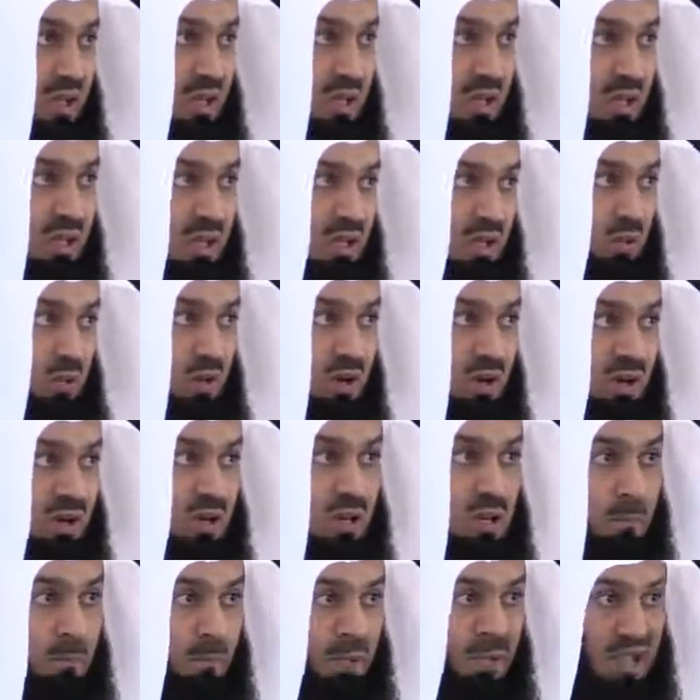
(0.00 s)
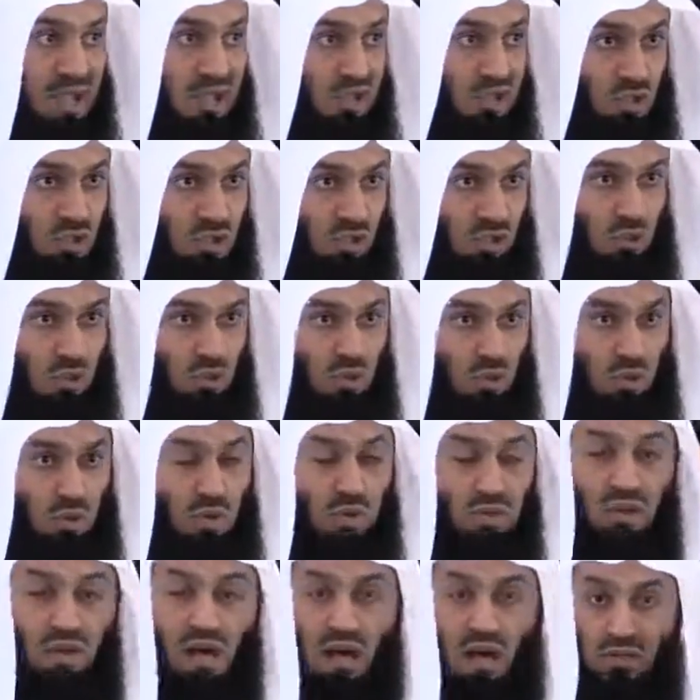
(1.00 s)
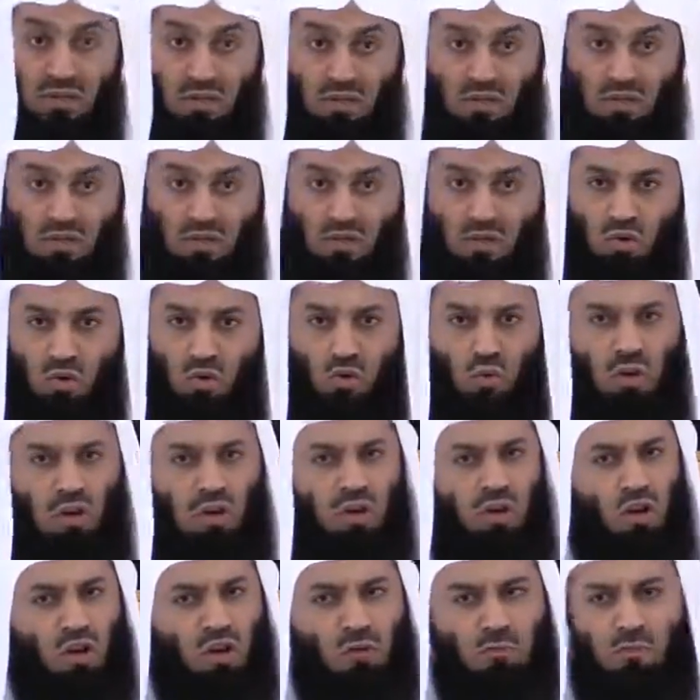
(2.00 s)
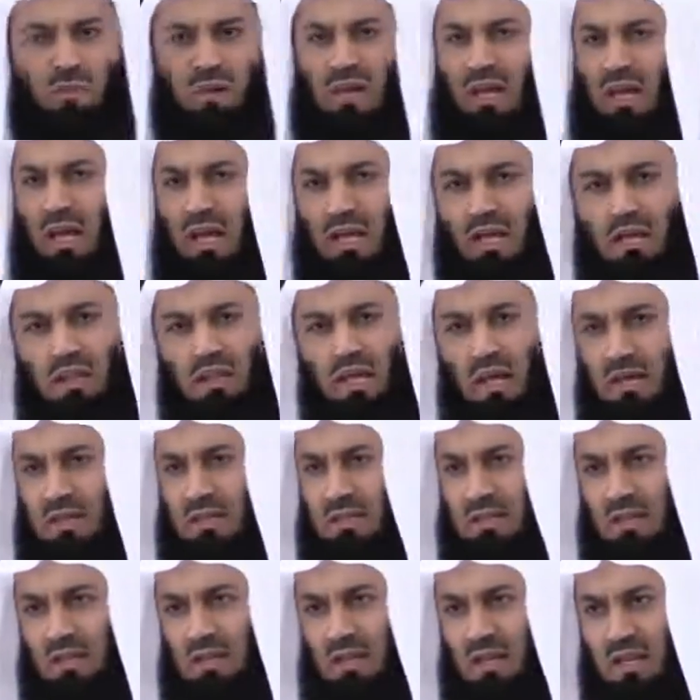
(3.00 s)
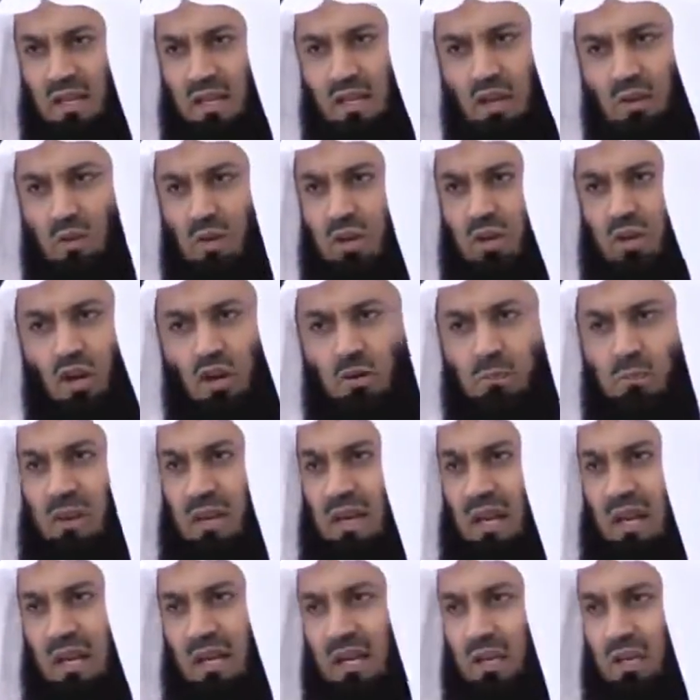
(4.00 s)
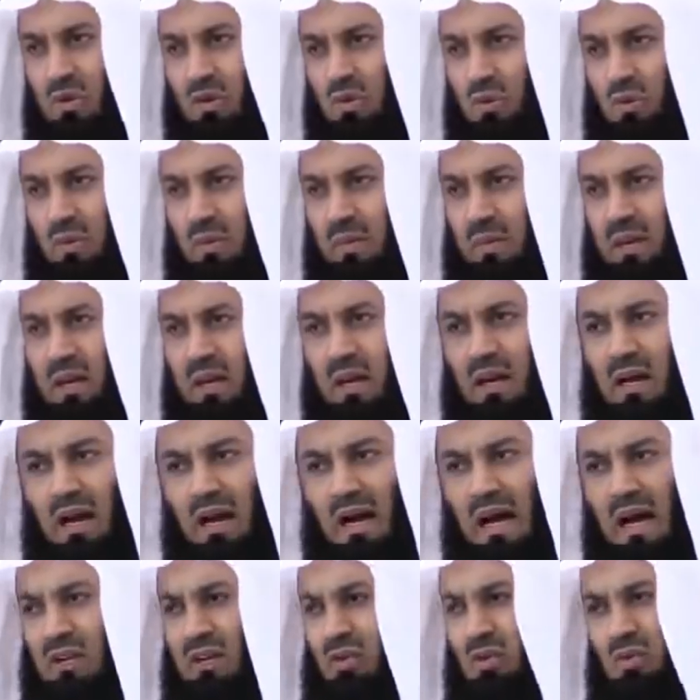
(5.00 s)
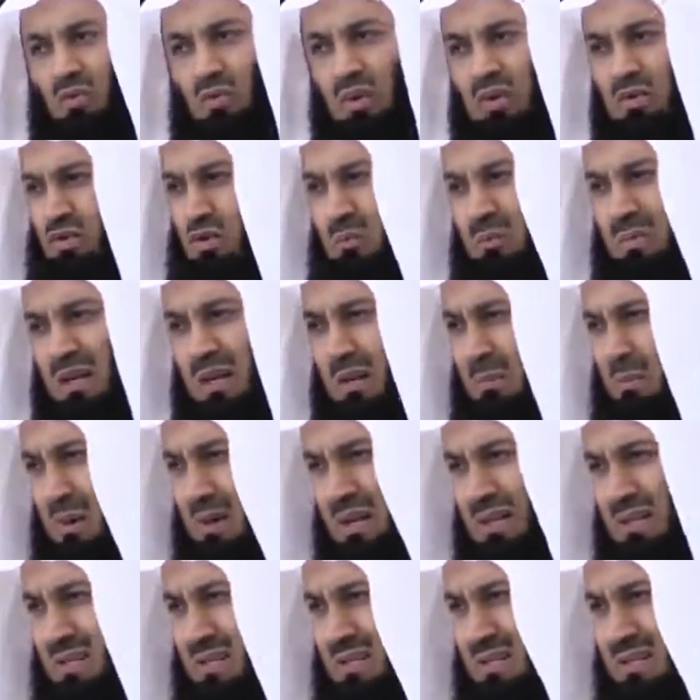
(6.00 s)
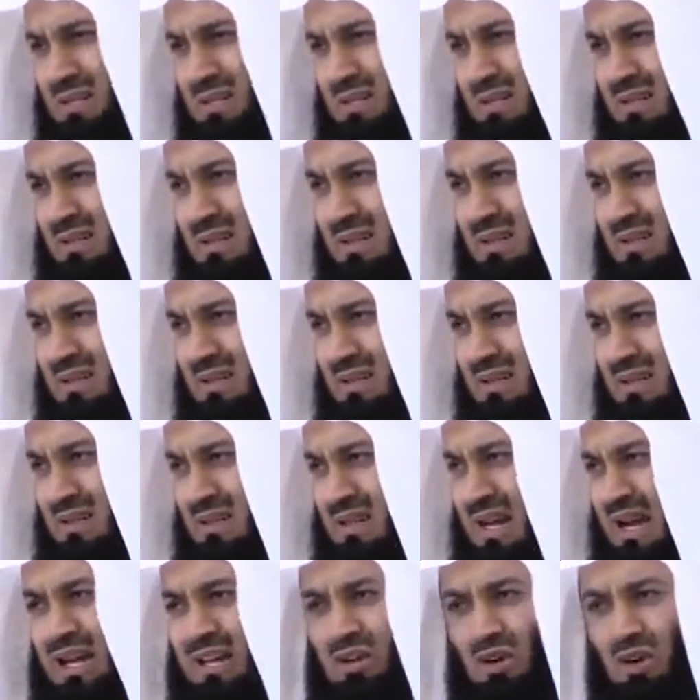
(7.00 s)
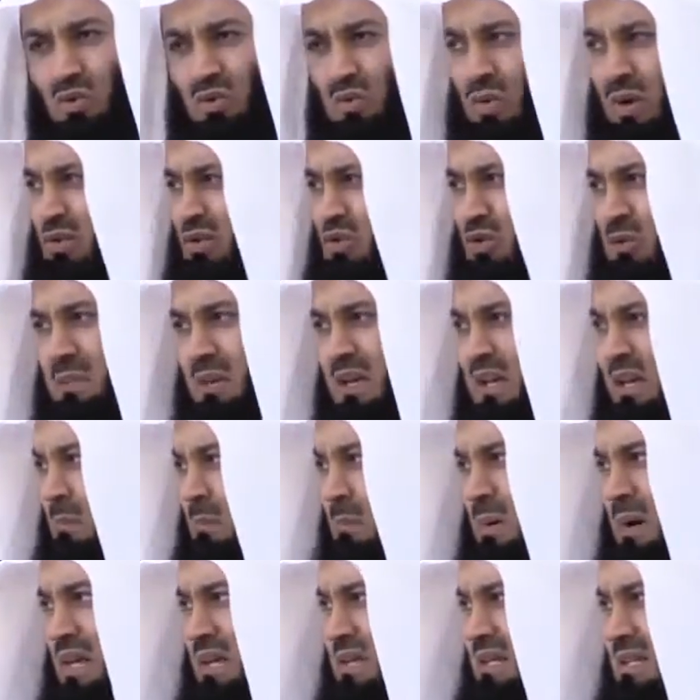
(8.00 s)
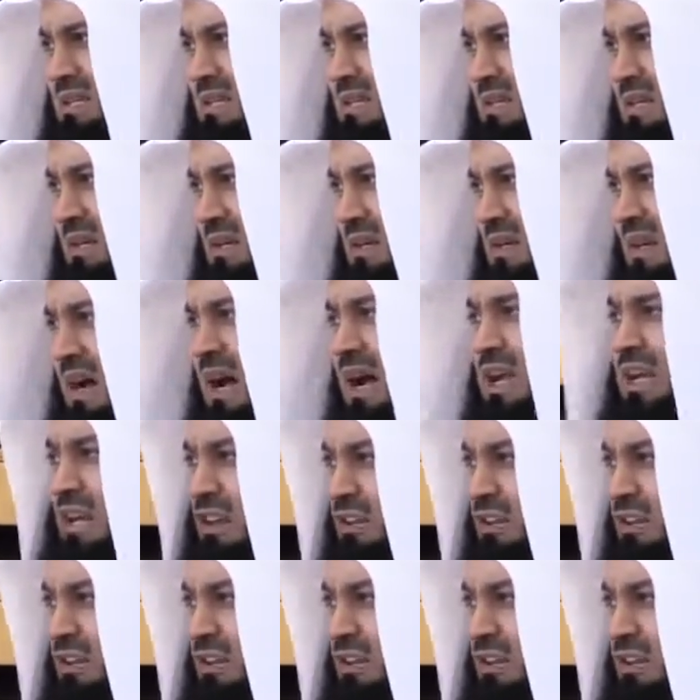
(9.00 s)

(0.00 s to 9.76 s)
He will replace you with others who will not be like that. They will not be like you. I don't want to be replaced. I don't want to be replaced. I